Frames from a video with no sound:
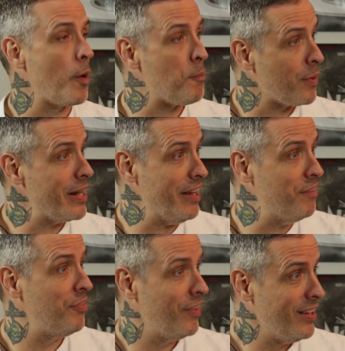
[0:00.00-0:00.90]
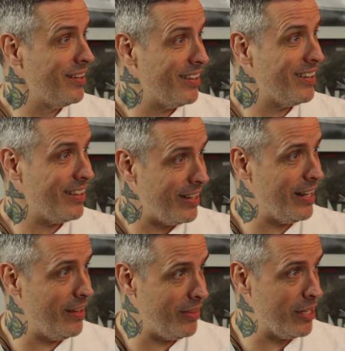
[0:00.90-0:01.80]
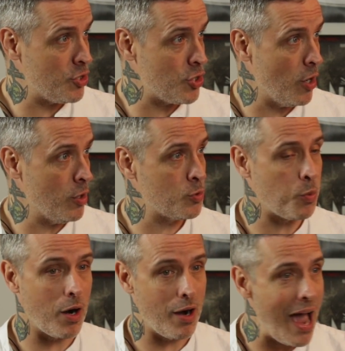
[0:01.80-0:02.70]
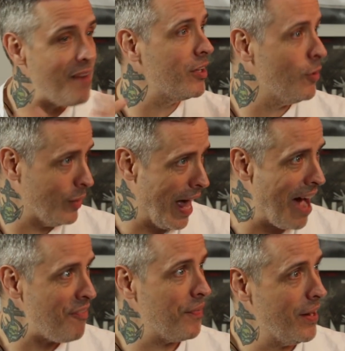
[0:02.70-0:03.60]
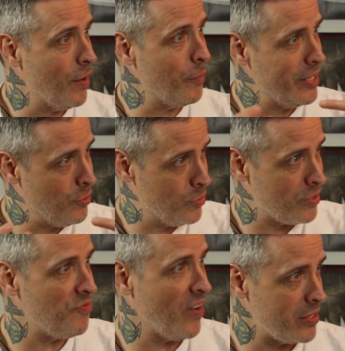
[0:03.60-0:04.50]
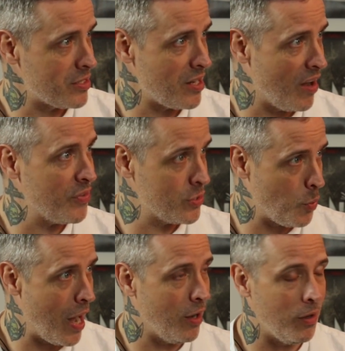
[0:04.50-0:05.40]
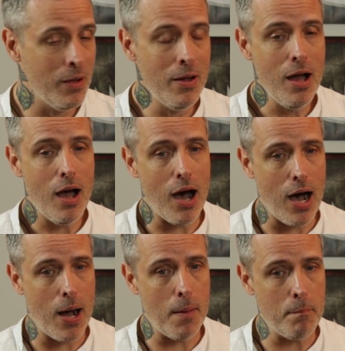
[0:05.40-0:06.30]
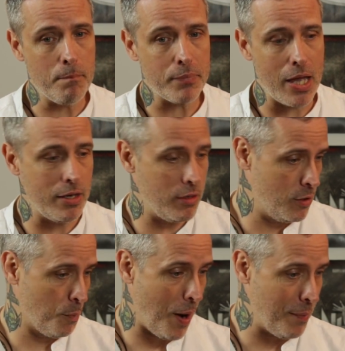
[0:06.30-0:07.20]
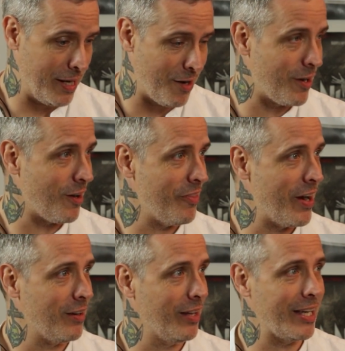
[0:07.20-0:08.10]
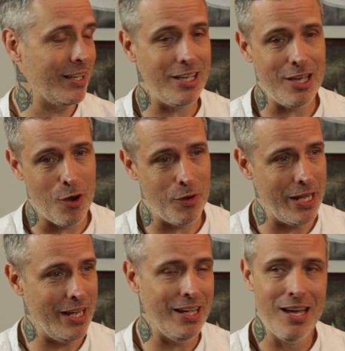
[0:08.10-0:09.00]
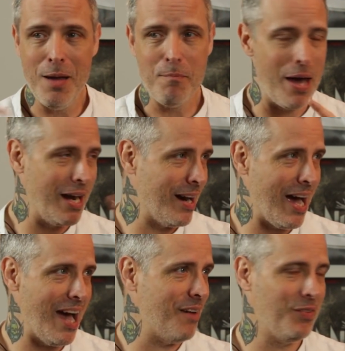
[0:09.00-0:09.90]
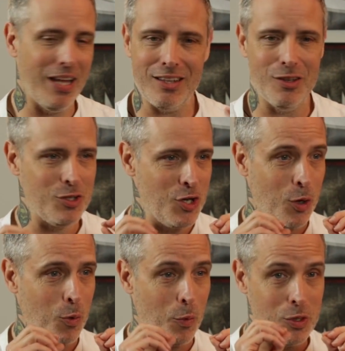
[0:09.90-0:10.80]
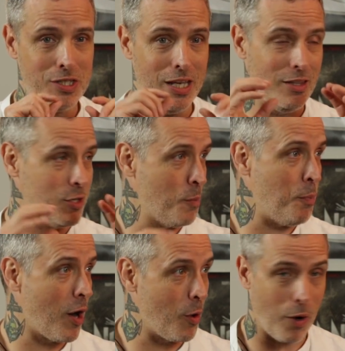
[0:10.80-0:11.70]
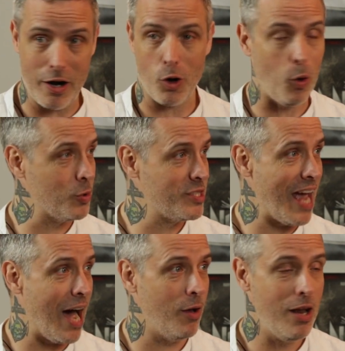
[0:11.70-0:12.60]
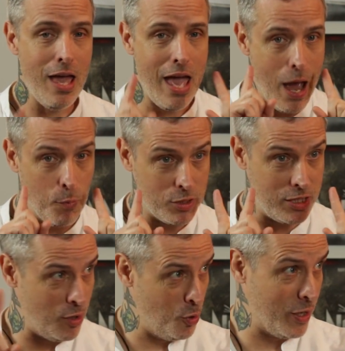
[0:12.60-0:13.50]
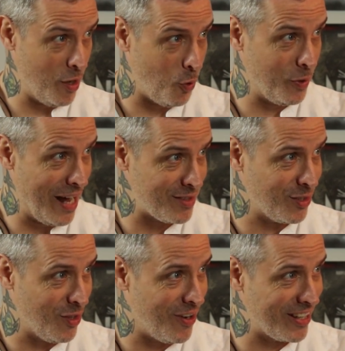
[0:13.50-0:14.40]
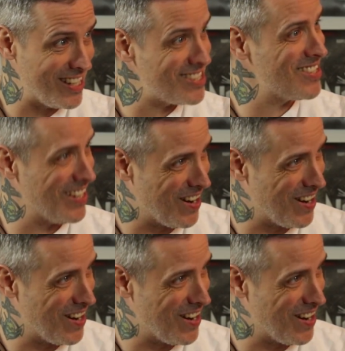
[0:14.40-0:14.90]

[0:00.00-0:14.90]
reprieve in these shows, where I have a little laugh, you know, we do some fun stuff as well. And you'll probably hear it on there, like in Quixote, Ben and I have like a little joke where we'll see, there's a part where it holds out and we'll see who can hold it out the longest, you